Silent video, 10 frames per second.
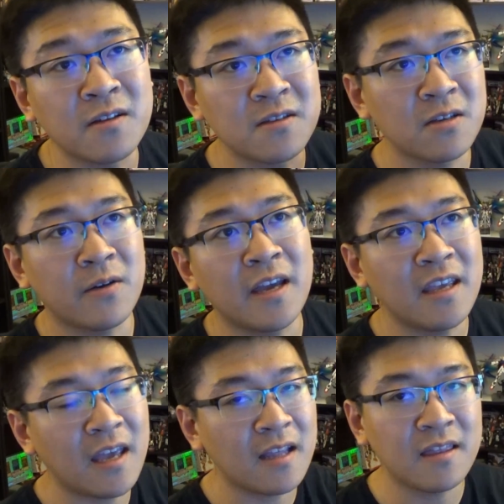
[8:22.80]
until I
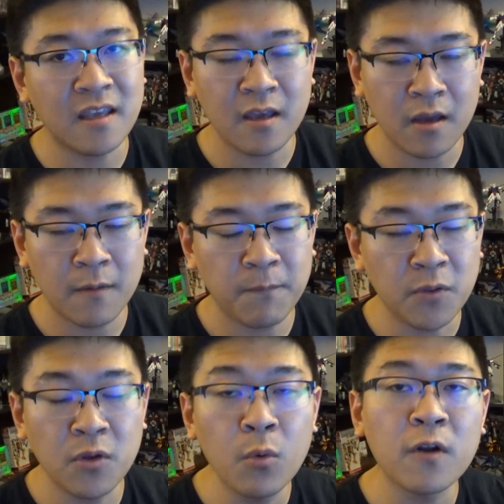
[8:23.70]
get the, uh,
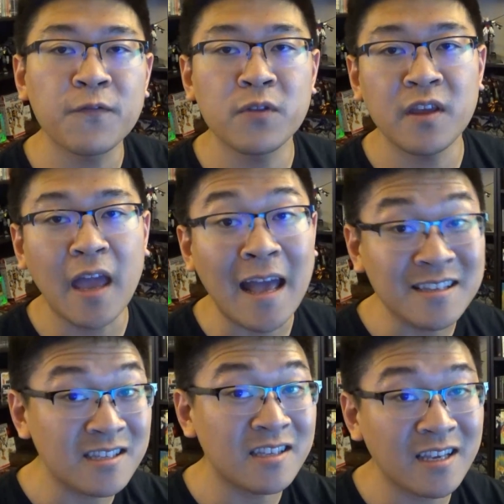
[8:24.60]
the new one for the
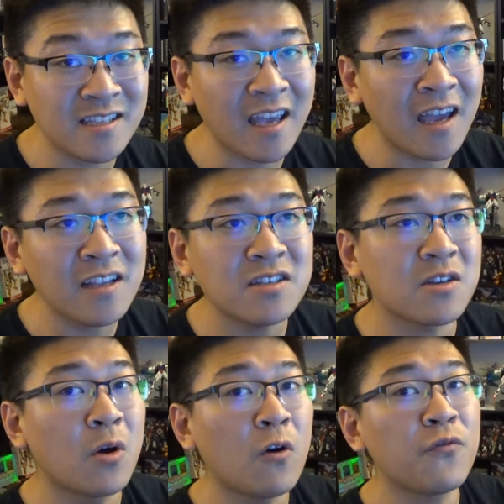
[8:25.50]
S6 Edge.
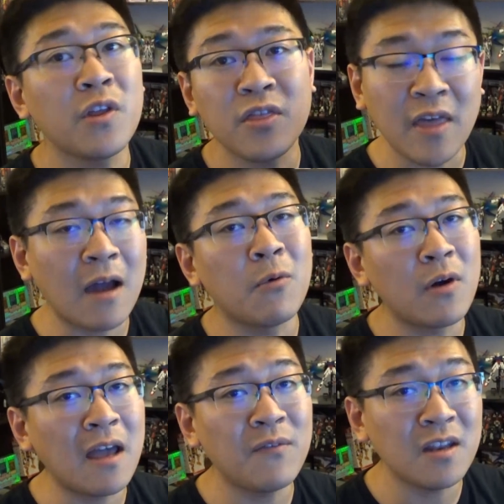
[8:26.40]
So, hopefully, that
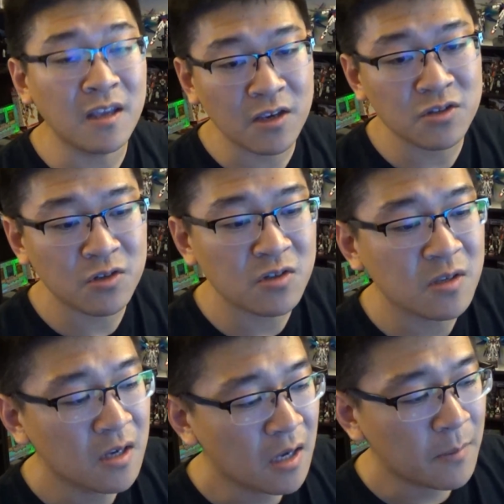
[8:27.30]
won't have any
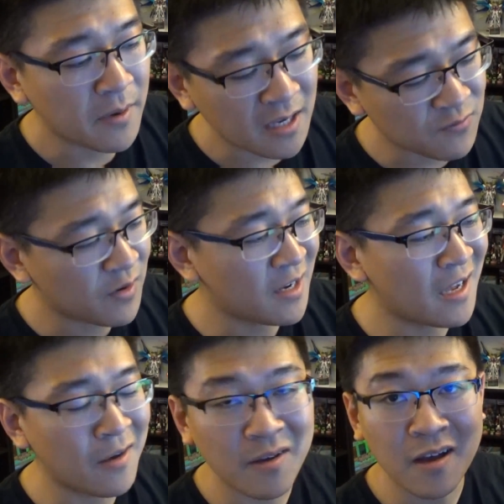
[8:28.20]
issues. But as right
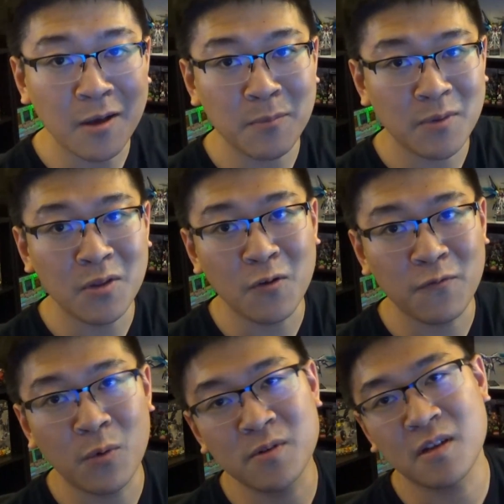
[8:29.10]
now, um, the Note
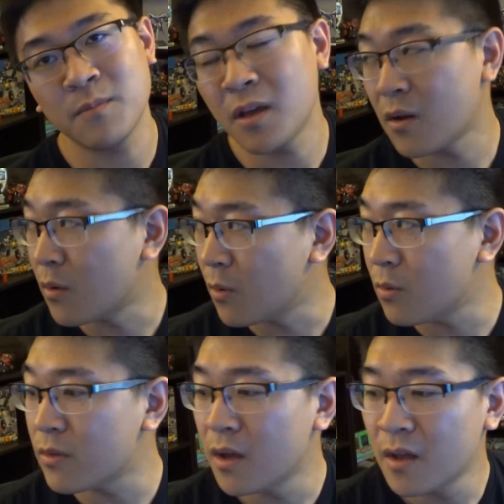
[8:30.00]
4 is going to be on
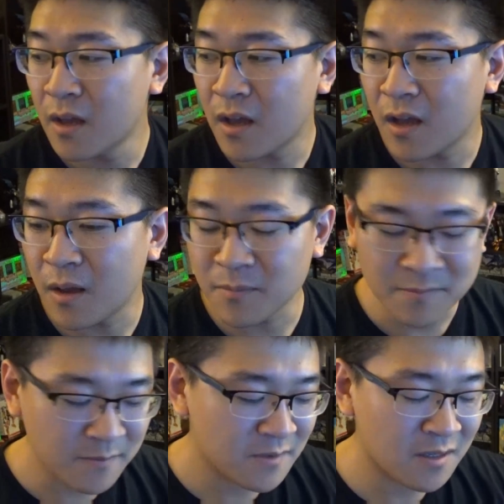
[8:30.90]
hold.
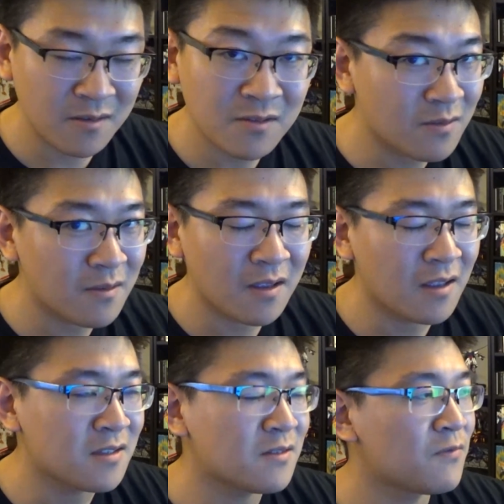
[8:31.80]
Um, so, it's
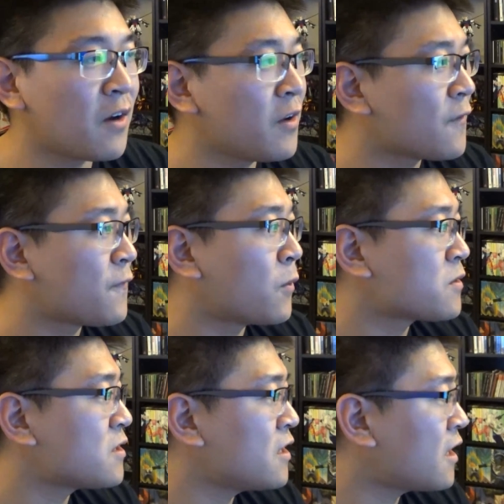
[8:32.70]
it's very
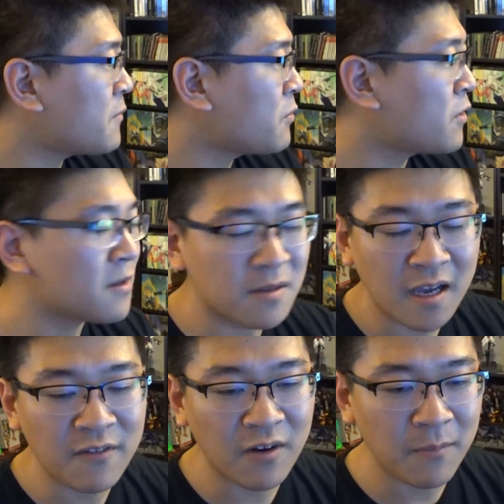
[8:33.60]
unfortunate. I've been wanting to
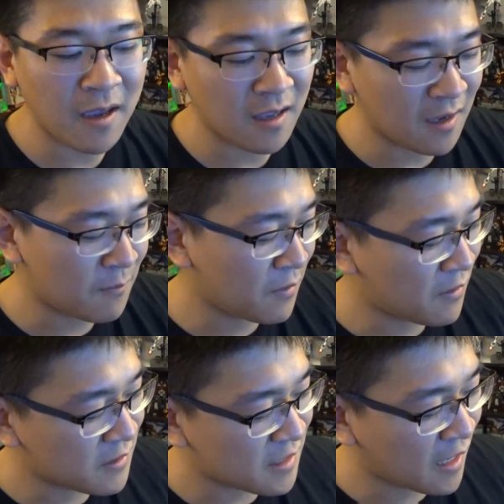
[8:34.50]
dive right back in,
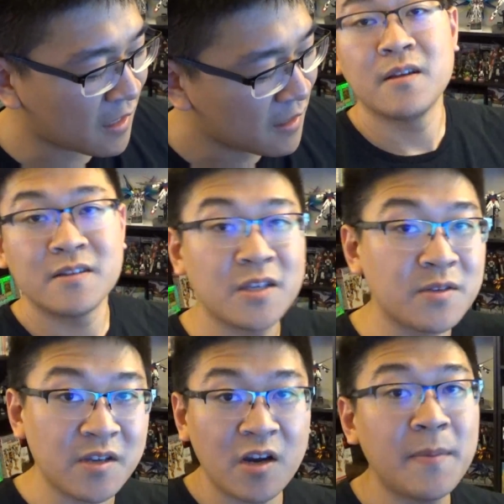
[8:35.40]
but there's that. So
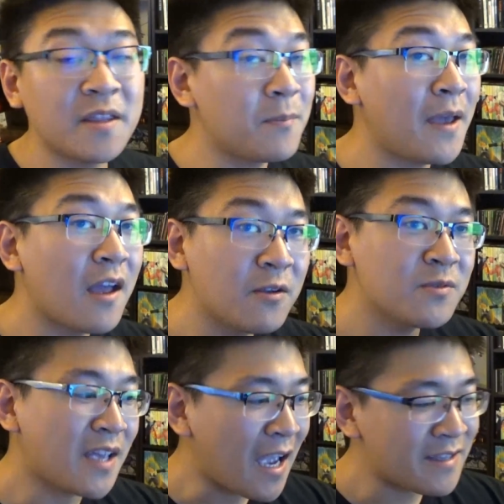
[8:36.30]
sorry about the bad
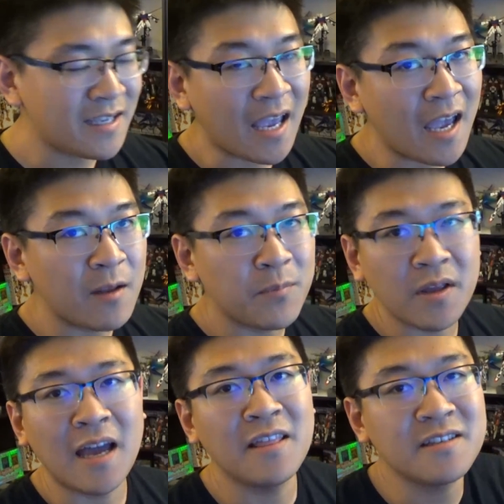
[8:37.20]
news at the end,
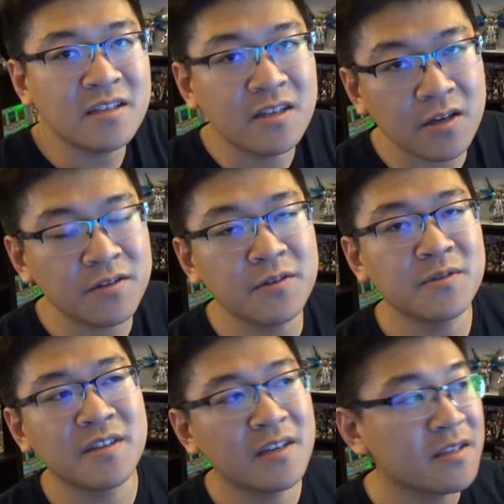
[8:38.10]
but at least the good
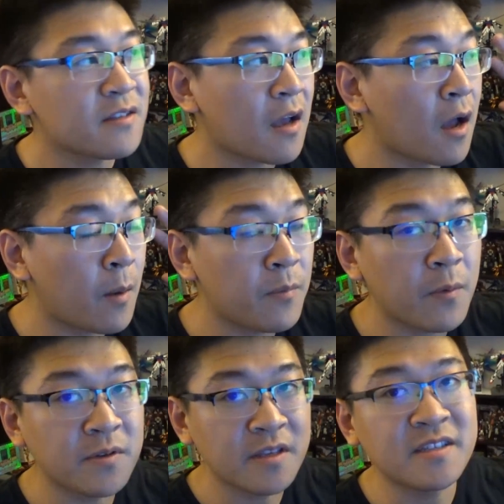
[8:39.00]
news is um,
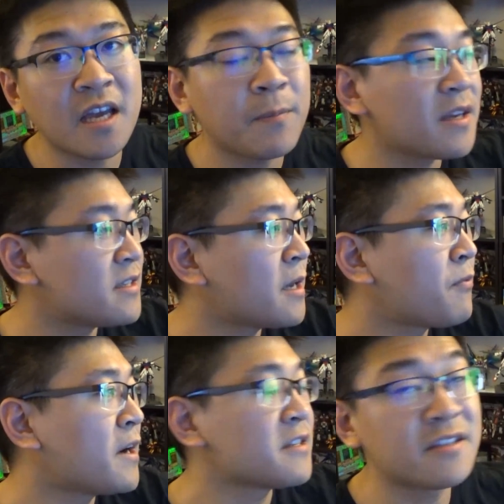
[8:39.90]
the
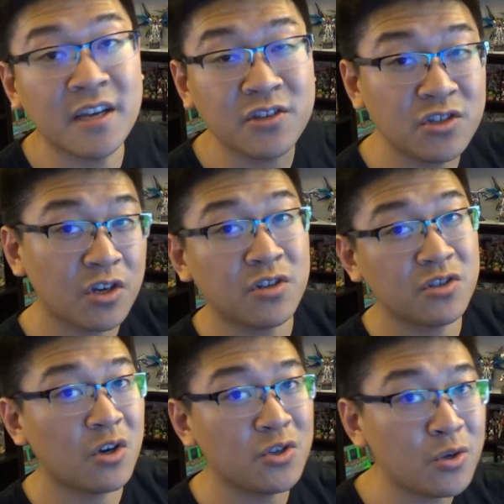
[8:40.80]
step-by-step -step process I just
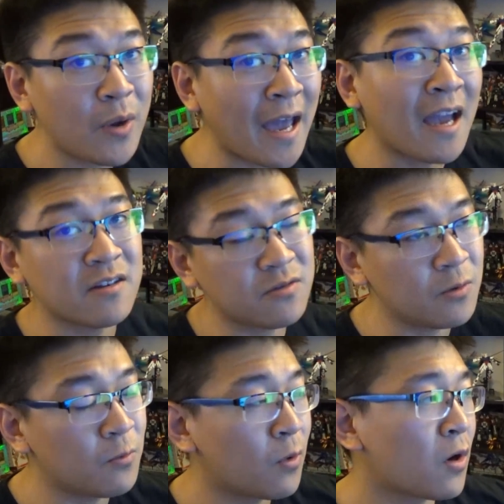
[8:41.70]
showed you
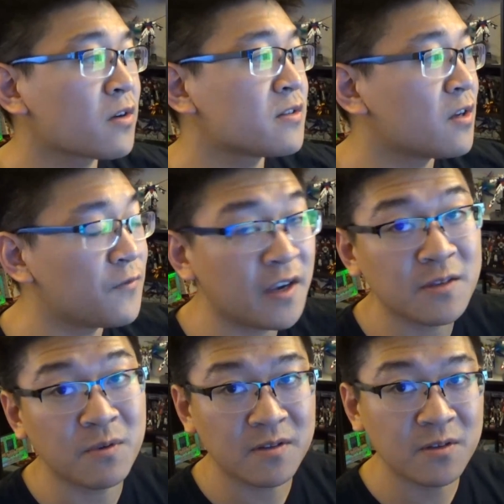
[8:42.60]
actually works. So if you
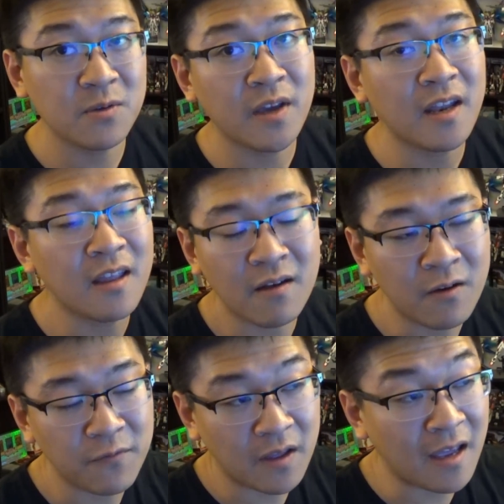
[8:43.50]
guys want to do that, and
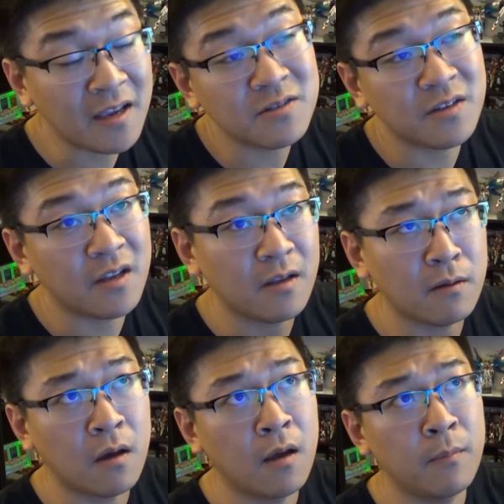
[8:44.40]
um, actually
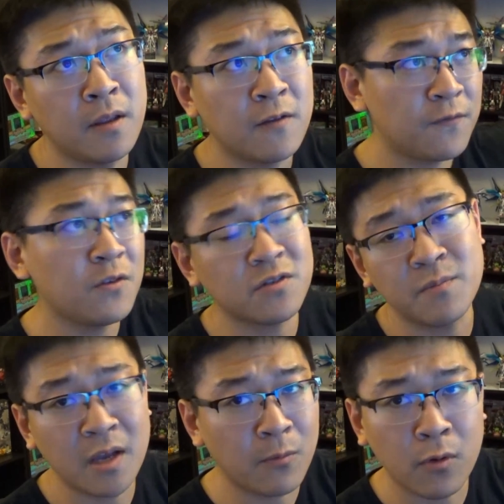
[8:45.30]
um, in the future
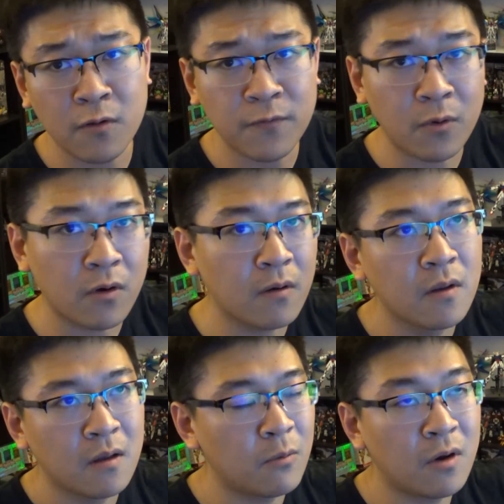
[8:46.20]
it might work for
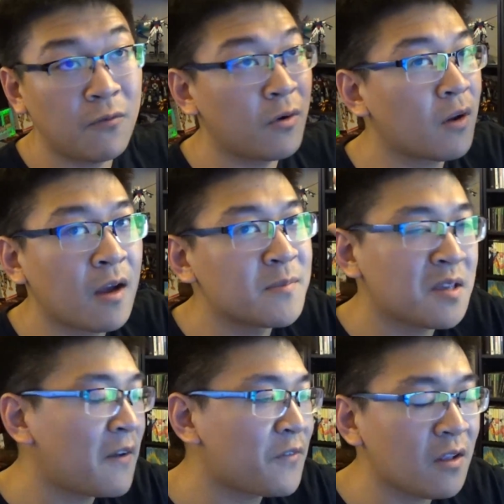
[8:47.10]
whatever comes
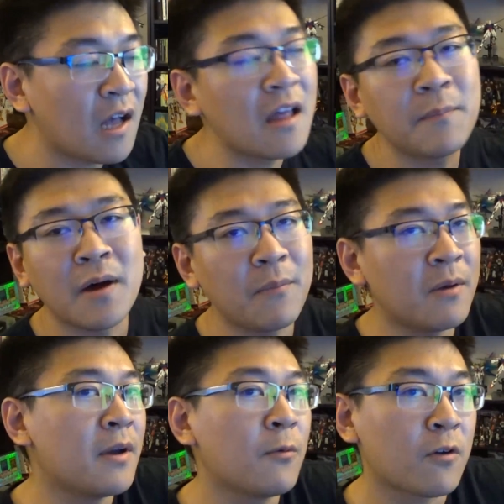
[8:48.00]
after Lollipop,
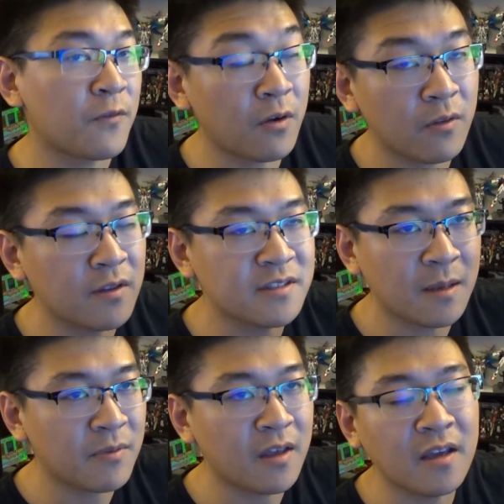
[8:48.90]
it might work for the
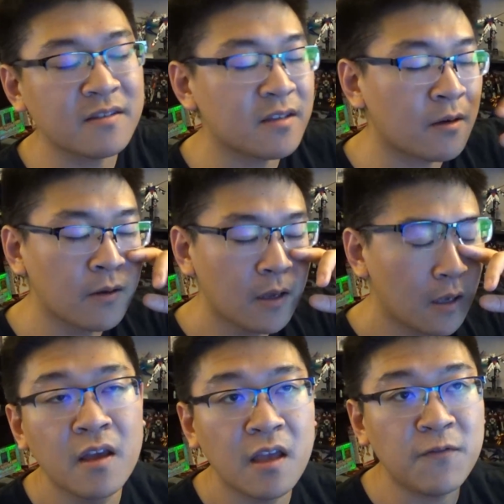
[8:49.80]
same thing. So
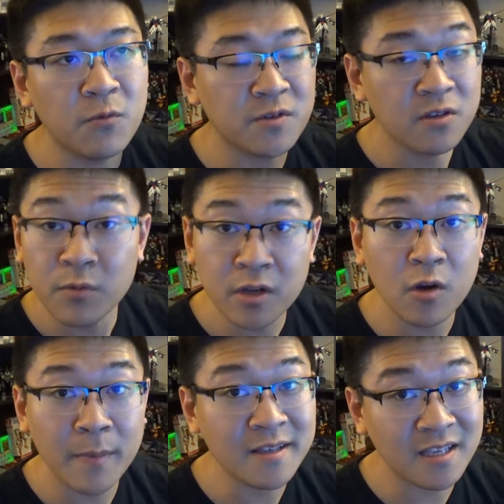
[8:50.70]
if you still want
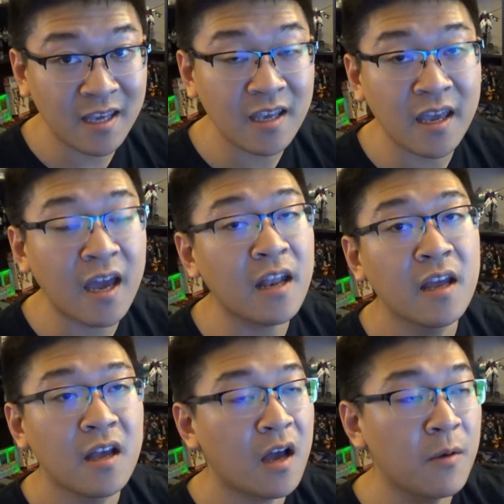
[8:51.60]
to go back to KitKat,
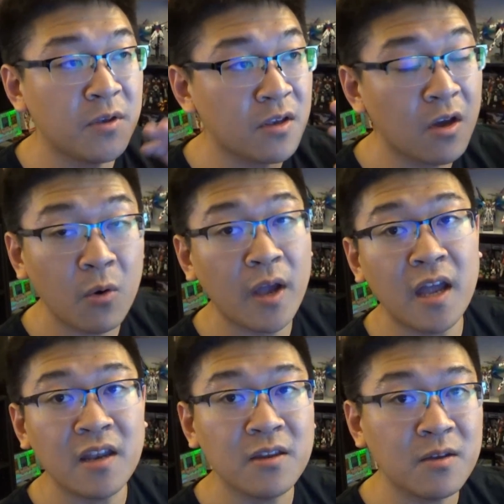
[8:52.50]
um, you can go
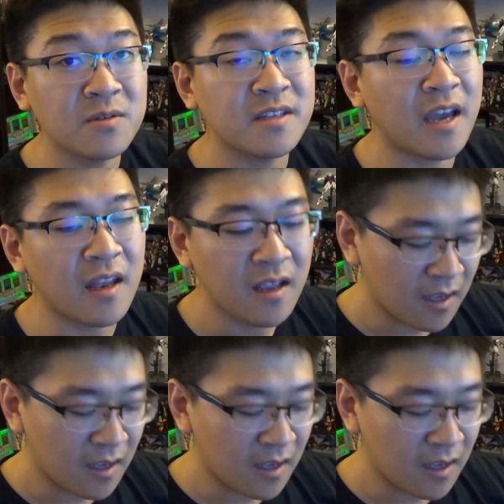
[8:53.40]
ahead and use that.